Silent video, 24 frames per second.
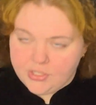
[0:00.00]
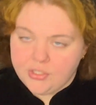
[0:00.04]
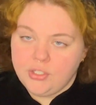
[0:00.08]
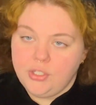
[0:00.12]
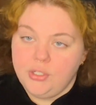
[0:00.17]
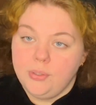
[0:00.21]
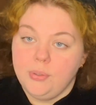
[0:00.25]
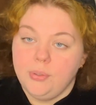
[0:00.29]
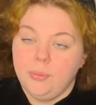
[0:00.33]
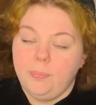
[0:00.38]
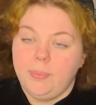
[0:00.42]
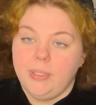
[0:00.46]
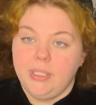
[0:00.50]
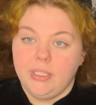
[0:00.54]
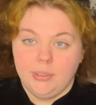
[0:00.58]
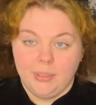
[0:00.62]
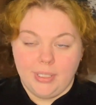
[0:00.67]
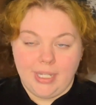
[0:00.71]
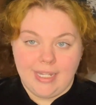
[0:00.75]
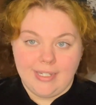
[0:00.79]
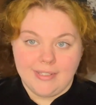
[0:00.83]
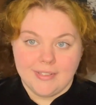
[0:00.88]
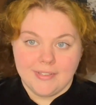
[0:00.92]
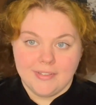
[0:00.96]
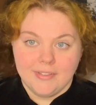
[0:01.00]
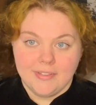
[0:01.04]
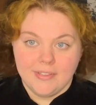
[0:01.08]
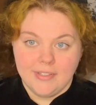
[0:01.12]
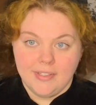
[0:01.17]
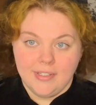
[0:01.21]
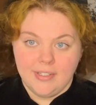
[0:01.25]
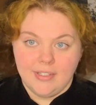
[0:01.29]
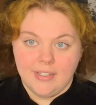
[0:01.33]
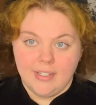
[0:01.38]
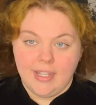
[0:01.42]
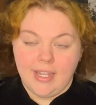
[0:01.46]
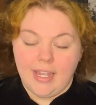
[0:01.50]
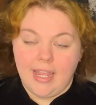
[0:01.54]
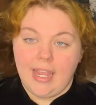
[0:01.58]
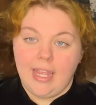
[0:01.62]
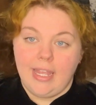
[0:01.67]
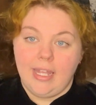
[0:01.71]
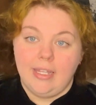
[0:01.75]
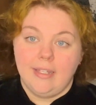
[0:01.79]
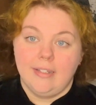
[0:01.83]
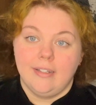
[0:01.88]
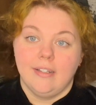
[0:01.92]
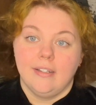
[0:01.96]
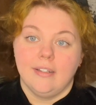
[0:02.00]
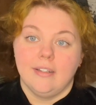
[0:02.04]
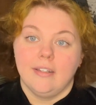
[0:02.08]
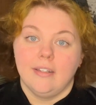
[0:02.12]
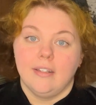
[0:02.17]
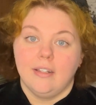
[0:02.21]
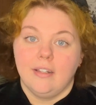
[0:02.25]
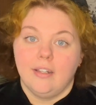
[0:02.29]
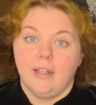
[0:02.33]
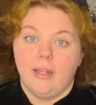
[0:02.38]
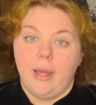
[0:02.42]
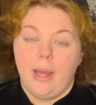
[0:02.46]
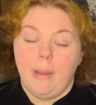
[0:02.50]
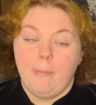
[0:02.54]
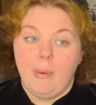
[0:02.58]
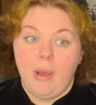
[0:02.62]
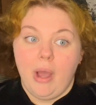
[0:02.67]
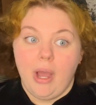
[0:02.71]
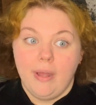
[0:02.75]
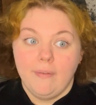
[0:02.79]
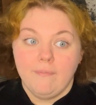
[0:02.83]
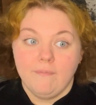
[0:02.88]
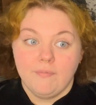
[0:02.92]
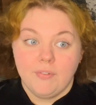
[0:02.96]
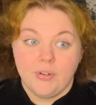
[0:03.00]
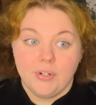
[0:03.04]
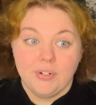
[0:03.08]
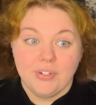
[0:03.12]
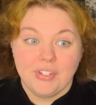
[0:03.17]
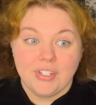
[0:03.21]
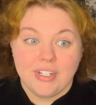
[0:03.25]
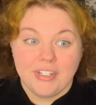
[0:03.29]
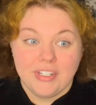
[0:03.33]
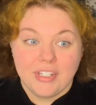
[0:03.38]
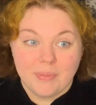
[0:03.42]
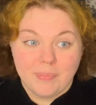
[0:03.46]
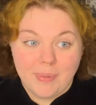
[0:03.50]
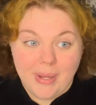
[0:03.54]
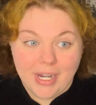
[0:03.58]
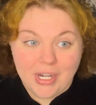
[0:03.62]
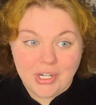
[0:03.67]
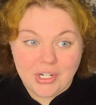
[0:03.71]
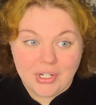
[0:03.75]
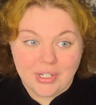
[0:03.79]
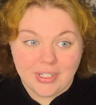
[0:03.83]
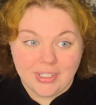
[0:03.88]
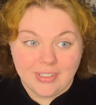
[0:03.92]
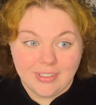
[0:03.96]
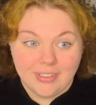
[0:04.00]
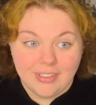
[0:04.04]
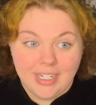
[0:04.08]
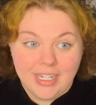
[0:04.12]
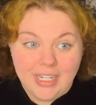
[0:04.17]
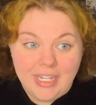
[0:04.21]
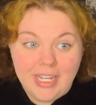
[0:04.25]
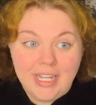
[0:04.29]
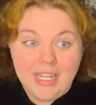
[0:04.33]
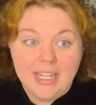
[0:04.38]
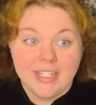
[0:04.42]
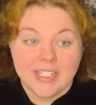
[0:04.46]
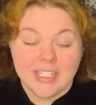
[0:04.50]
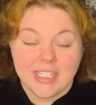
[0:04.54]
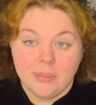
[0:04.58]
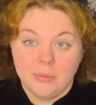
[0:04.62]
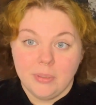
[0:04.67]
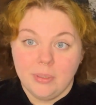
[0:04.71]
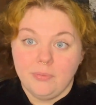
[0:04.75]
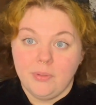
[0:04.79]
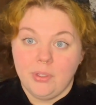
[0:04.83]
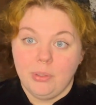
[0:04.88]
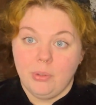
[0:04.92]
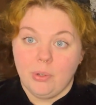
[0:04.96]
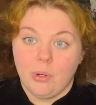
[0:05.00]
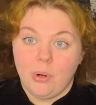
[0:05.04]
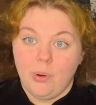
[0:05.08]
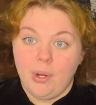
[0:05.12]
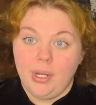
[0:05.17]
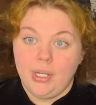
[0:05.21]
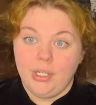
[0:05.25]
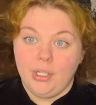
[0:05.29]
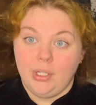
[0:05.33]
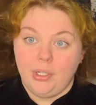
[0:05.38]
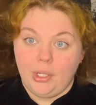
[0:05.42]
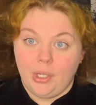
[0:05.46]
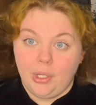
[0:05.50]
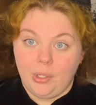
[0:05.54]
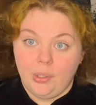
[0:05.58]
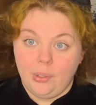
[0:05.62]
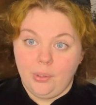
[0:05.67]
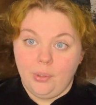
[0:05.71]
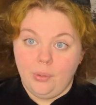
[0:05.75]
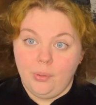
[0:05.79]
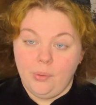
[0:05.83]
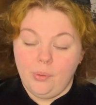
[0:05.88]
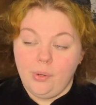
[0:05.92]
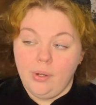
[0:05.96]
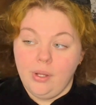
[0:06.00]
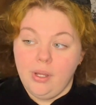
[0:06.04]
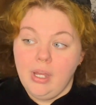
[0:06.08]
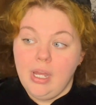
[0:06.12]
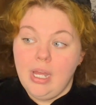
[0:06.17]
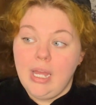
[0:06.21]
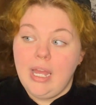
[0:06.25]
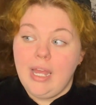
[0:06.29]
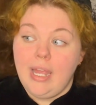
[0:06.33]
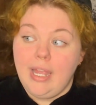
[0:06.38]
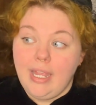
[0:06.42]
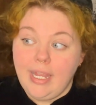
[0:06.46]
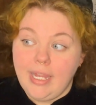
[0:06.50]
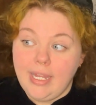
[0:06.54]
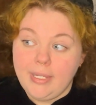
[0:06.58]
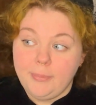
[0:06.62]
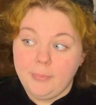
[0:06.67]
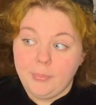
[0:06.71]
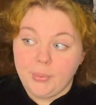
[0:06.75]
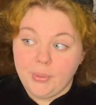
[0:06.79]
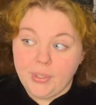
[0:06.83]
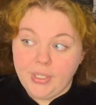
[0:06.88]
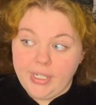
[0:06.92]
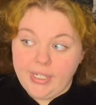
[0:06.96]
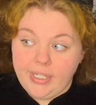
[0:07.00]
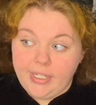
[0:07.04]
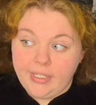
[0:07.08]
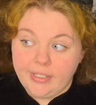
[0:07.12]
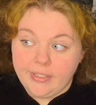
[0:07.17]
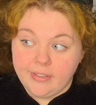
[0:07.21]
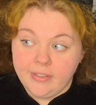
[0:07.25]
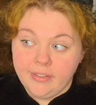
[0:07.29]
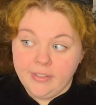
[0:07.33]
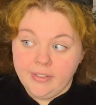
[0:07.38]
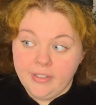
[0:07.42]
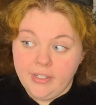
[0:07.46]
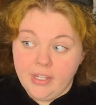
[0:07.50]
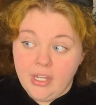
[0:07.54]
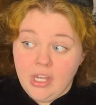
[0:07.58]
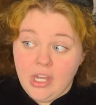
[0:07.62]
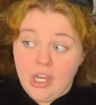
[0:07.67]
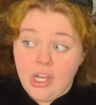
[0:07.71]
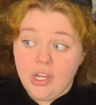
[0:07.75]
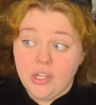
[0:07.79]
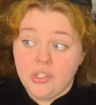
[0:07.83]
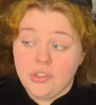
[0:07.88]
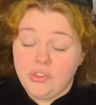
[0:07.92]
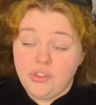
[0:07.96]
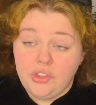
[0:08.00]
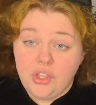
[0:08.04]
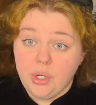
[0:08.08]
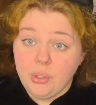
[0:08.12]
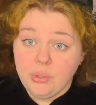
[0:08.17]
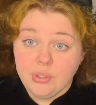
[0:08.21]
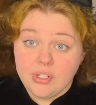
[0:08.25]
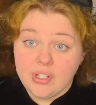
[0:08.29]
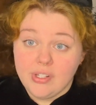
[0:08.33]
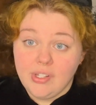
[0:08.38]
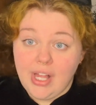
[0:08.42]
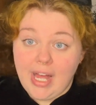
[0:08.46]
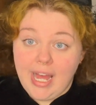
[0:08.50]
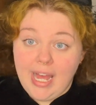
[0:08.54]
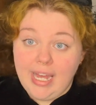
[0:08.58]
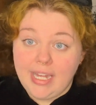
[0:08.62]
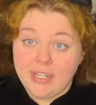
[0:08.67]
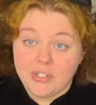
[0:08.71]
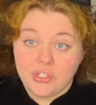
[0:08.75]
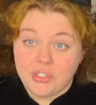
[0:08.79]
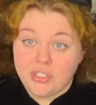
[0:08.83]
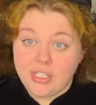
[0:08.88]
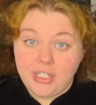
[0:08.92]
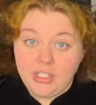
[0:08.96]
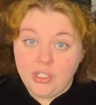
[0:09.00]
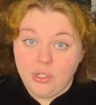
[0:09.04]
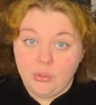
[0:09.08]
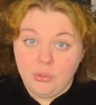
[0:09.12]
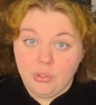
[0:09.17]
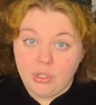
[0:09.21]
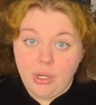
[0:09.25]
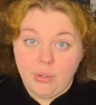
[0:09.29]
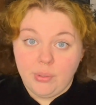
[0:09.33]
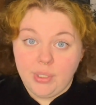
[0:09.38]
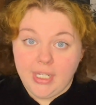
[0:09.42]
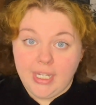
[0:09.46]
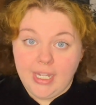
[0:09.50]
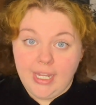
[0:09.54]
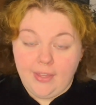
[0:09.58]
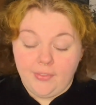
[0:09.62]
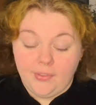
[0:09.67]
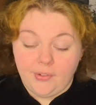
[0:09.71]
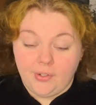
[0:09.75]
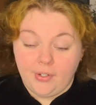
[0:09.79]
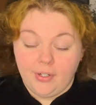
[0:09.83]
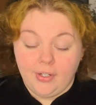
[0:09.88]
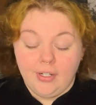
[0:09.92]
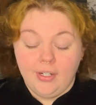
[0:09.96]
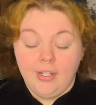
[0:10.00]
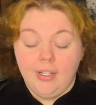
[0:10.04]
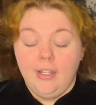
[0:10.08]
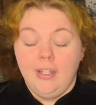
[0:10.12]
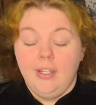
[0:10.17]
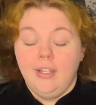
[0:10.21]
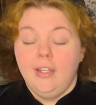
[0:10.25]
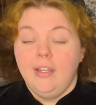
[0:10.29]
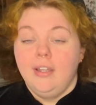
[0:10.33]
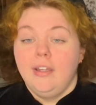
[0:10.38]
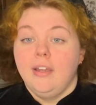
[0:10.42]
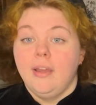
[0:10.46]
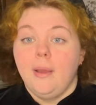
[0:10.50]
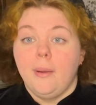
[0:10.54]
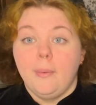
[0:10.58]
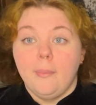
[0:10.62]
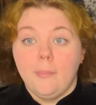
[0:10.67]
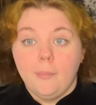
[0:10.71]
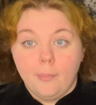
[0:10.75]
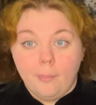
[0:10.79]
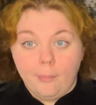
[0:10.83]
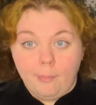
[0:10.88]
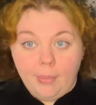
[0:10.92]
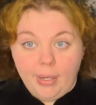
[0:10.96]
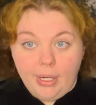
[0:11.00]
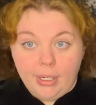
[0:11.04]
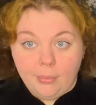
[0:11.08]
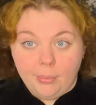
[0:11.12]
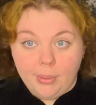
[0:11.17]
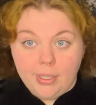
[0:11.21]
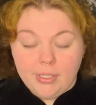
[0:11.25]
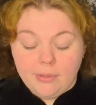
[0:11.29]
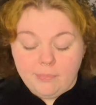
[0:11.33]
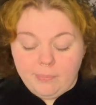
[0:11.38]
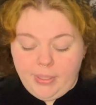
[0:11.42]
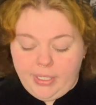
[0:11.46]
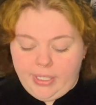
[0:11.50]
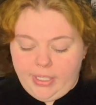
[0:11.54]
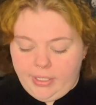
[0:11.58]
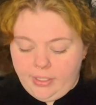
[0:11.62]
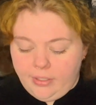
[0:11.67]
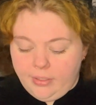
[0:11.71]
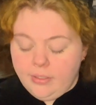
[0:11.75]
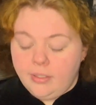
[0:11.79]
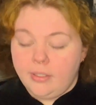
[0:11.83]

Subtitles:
two pillowcases, and upon first inspection, some of you are going to go, hey Bree, those clash, they don't go together. Bear with me.